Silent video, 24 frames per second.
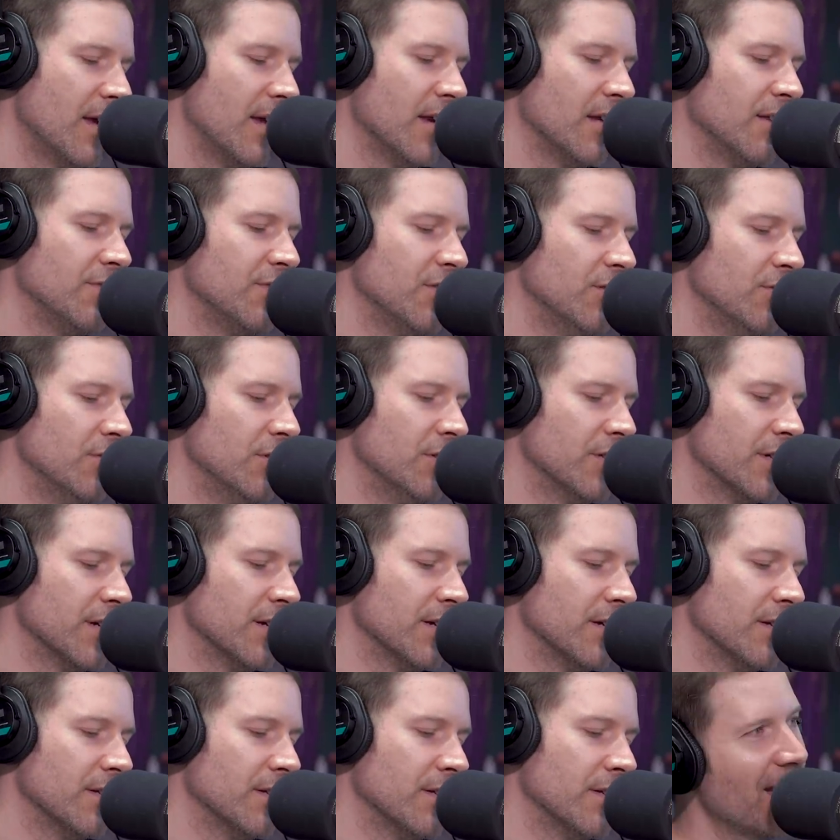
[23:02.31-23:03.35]
And if you look
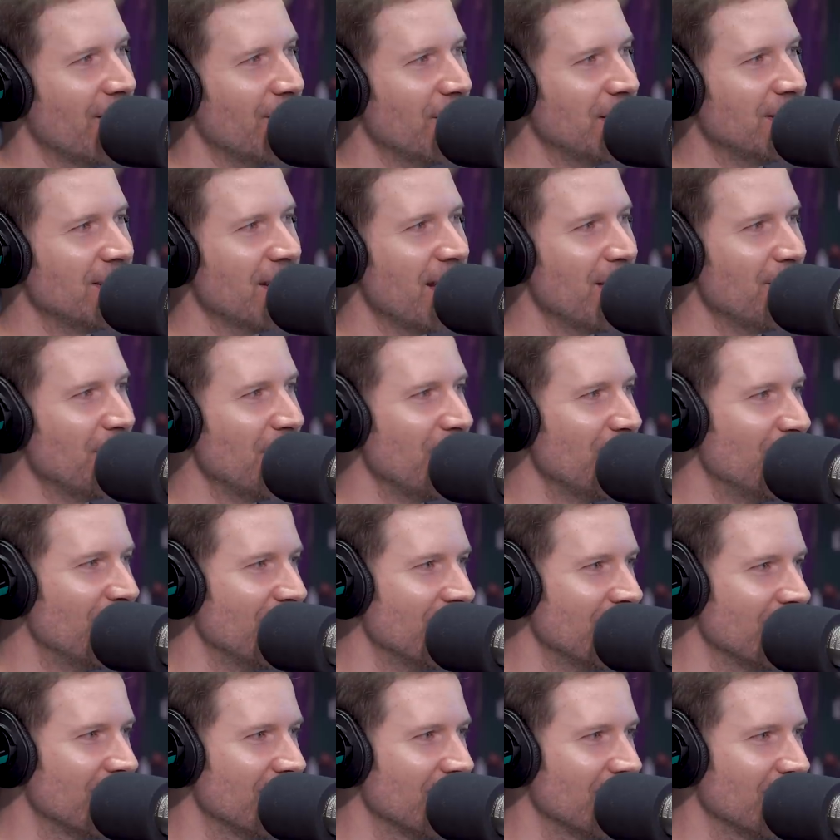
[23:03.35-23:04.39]
at every time that
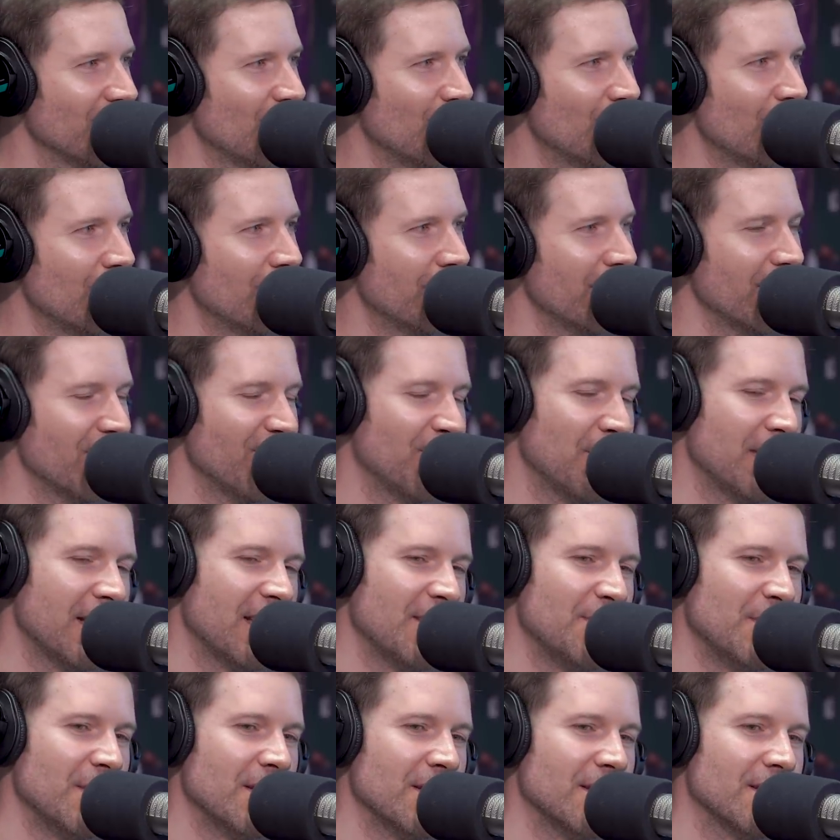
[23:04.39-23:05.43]
Vince and Corey have
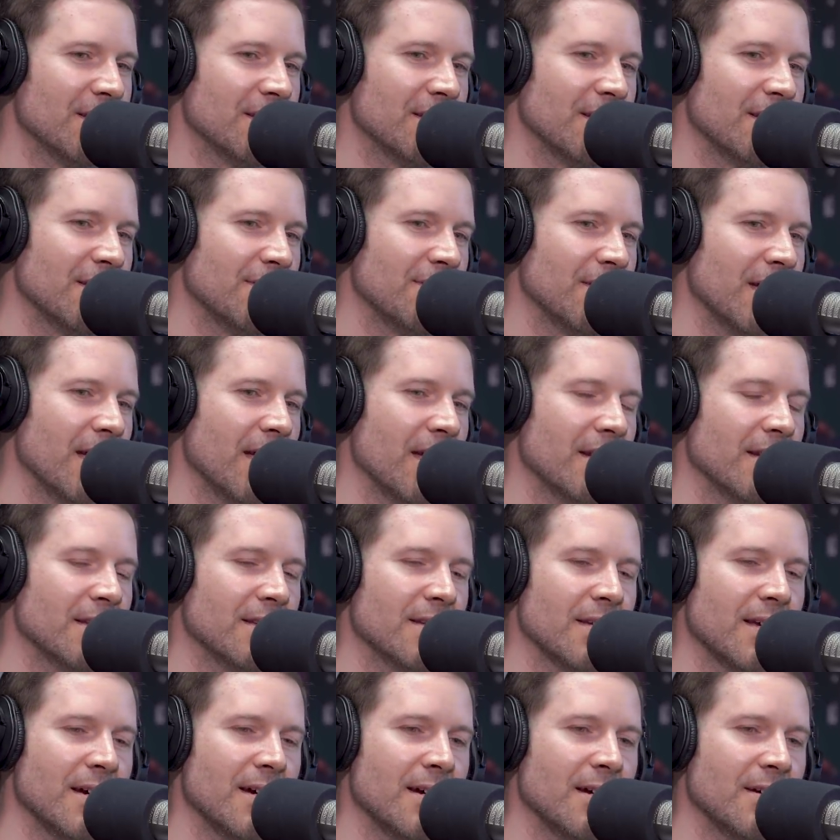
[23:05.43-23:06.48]
played me his stuff mm -hmm. ahead of
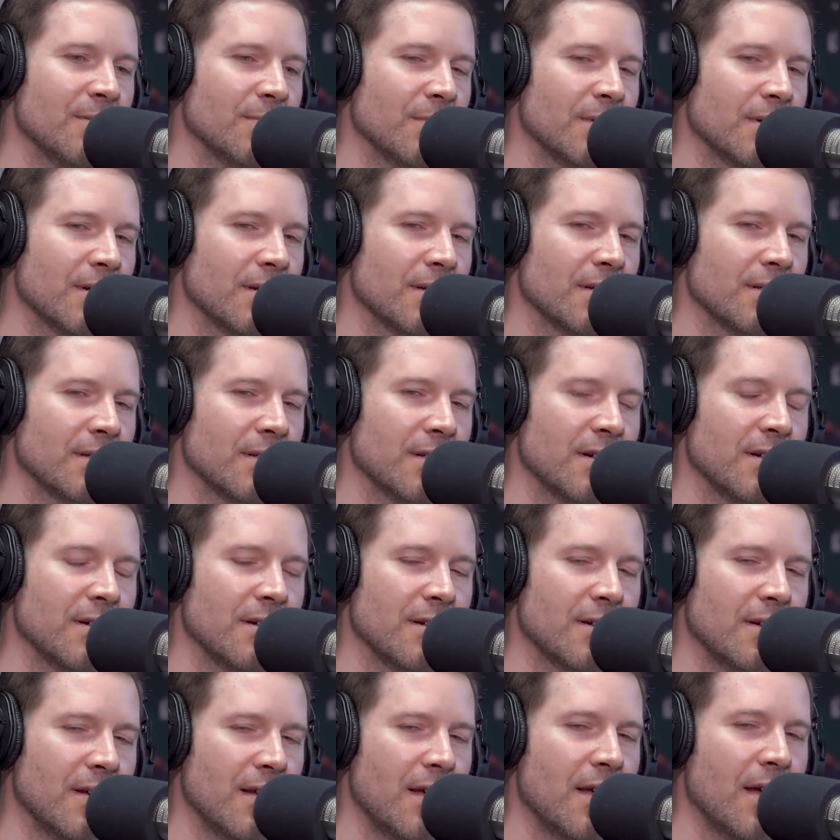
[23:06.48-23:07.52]
mm-hmm. time, because
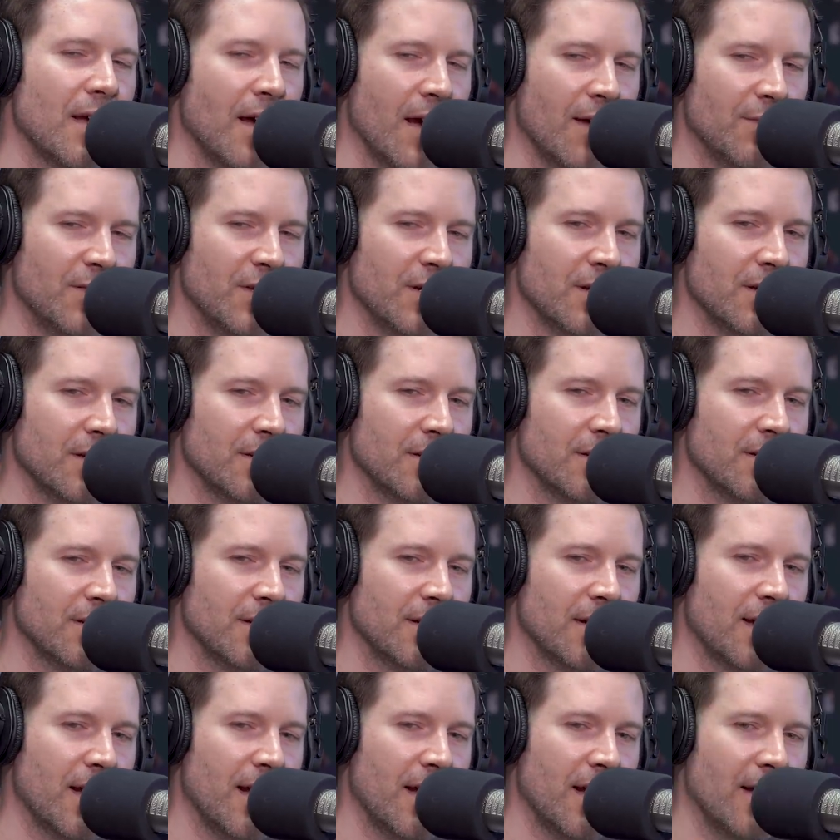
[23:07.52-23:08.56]
uh, I've done,
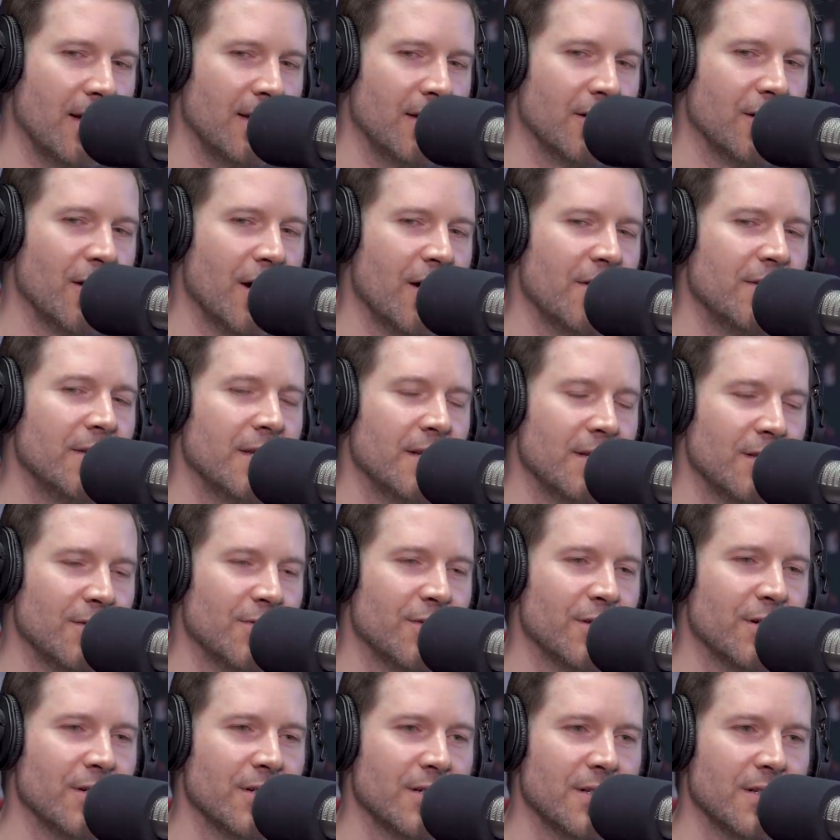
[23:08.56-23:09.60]
you know, I did the
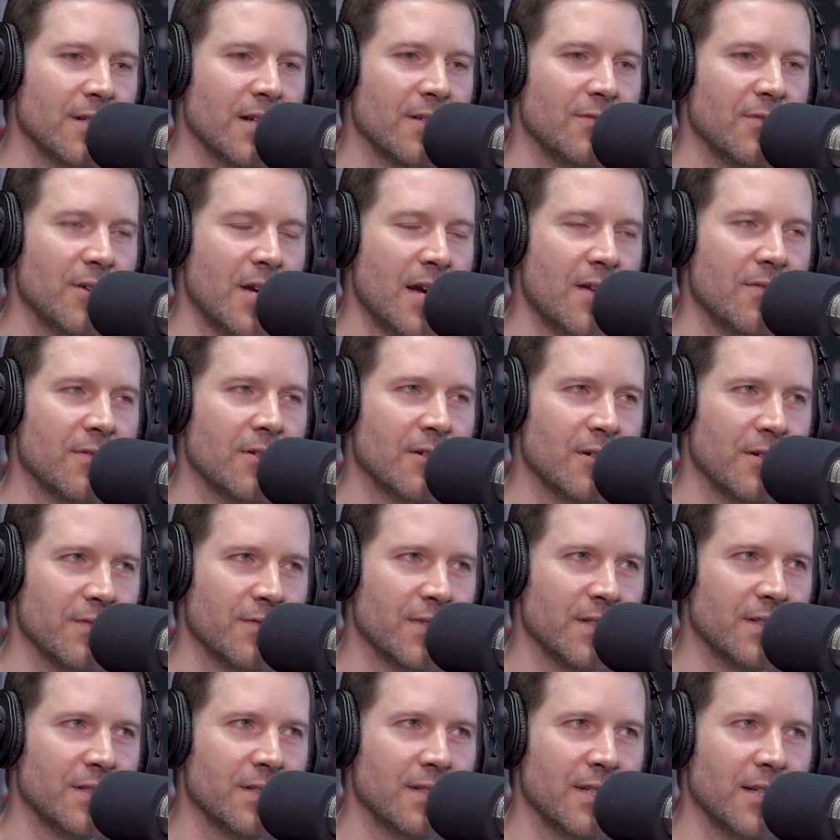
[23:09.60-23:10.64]
first stuff ever
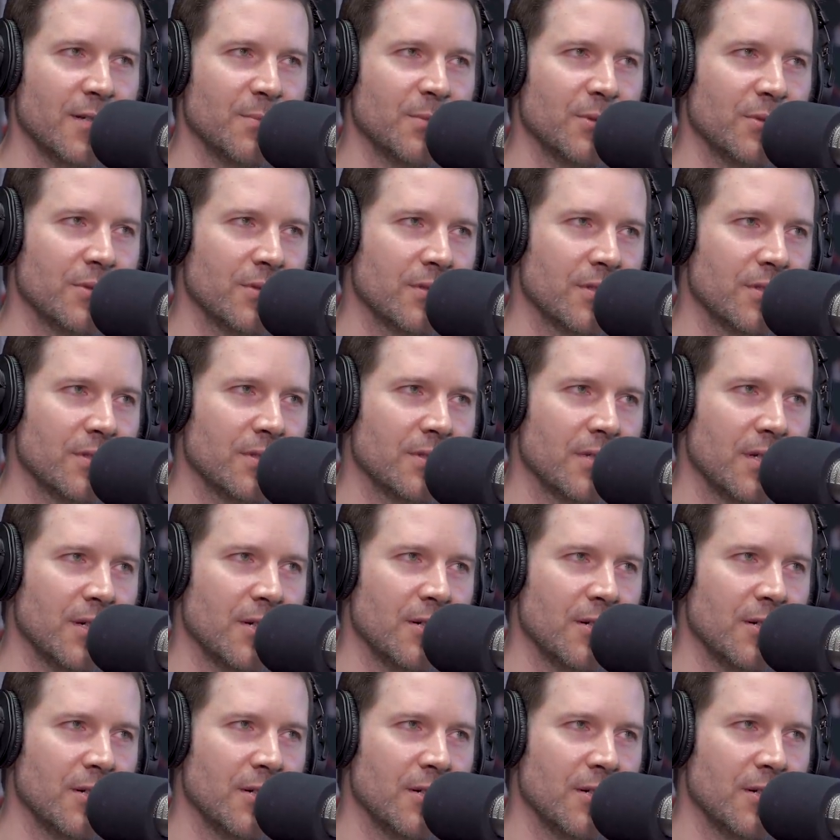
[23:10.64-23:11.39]
on Vince Staples.